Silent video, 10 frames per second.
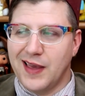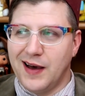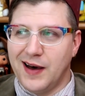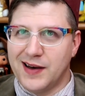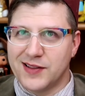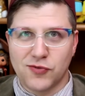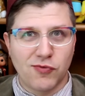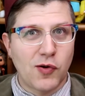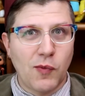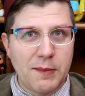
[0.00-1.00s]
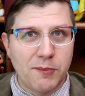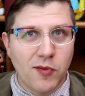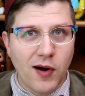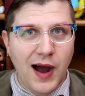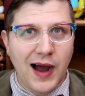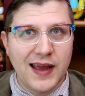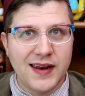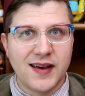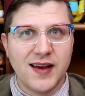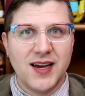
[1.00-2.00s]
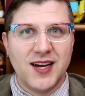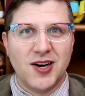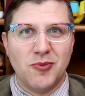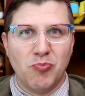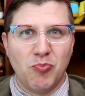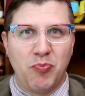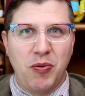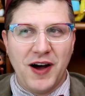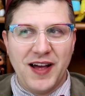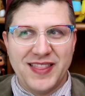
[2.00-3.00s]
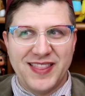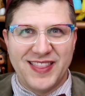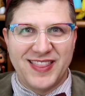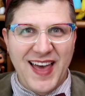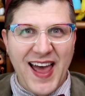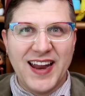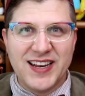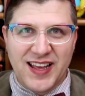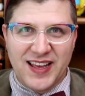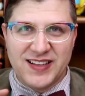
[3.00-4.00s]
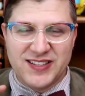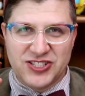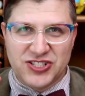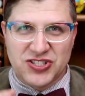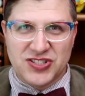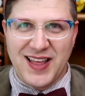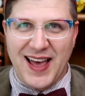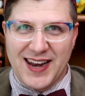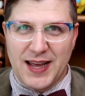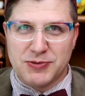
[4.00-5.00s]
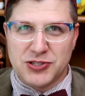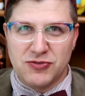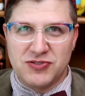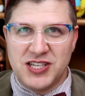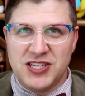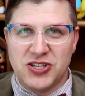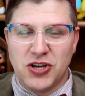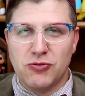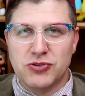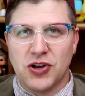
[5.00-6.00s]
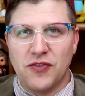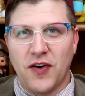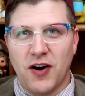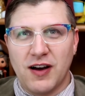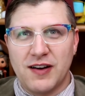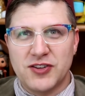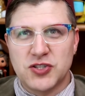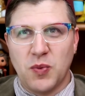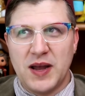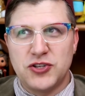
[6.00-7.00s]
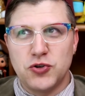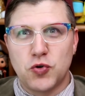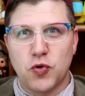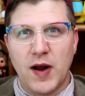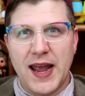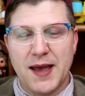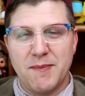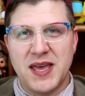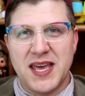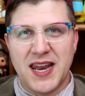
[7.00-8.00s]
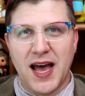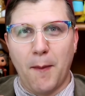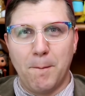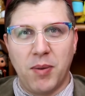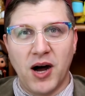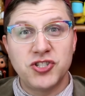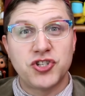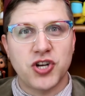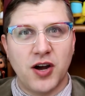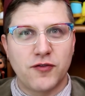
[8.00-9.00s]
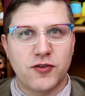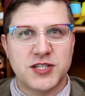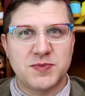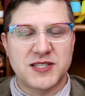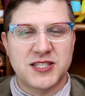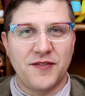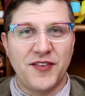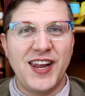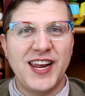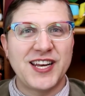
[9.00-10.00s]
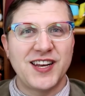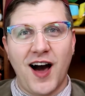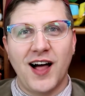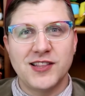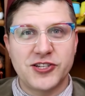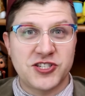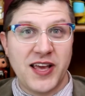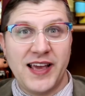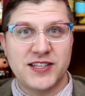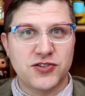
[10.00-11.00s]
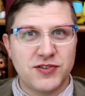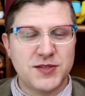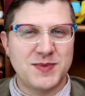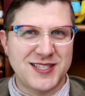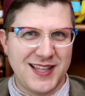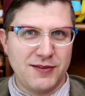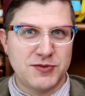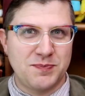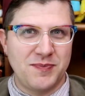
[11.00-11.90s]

The Runaway Bride. But that episode didn't go so far out of its way to cram in a bunch of Christmas stuff. It acknowledged, hey, it's Christmas, and that was,